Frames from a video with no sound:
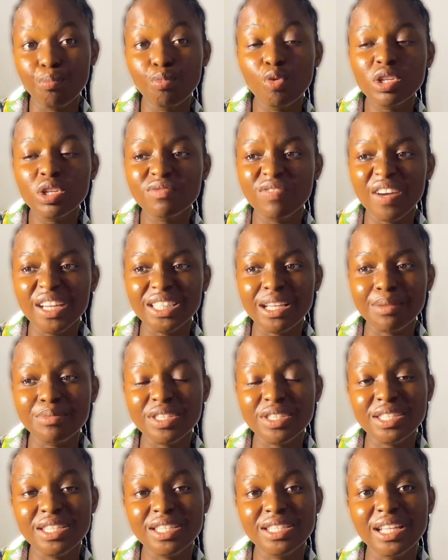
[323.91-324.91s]
Most vitamin
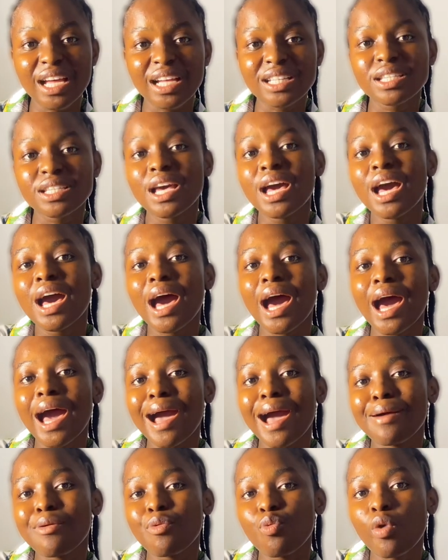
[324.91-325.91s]
C that
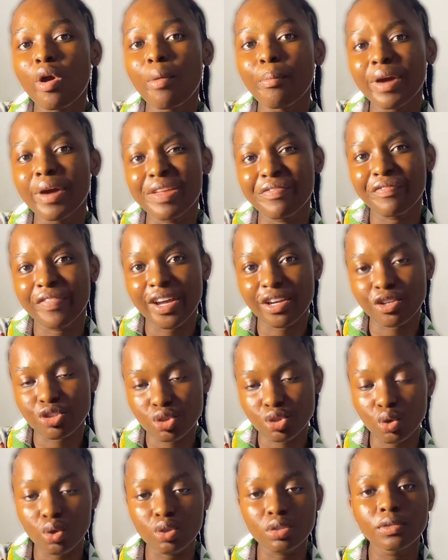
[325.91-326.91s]
are well
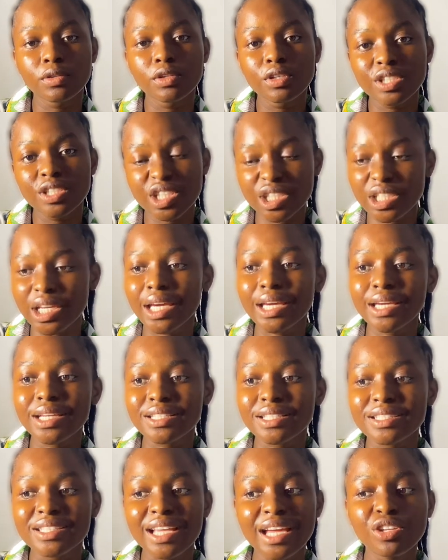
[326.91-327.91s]
manufactured, check
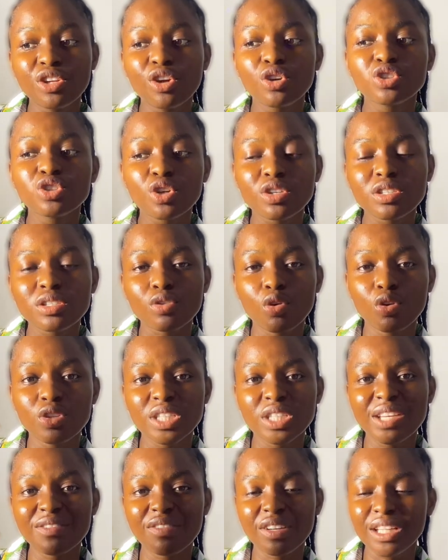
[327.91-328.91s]
it, they don't just
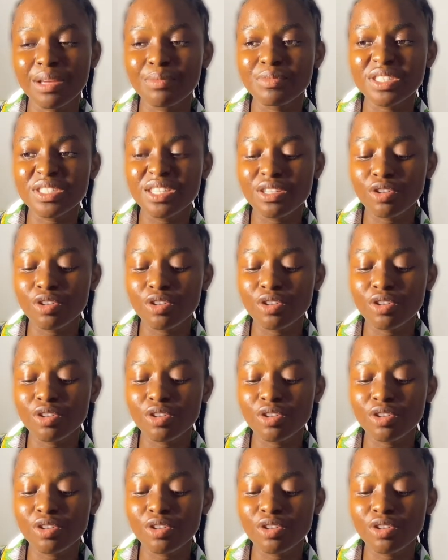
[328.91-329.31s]
contain vitamin C.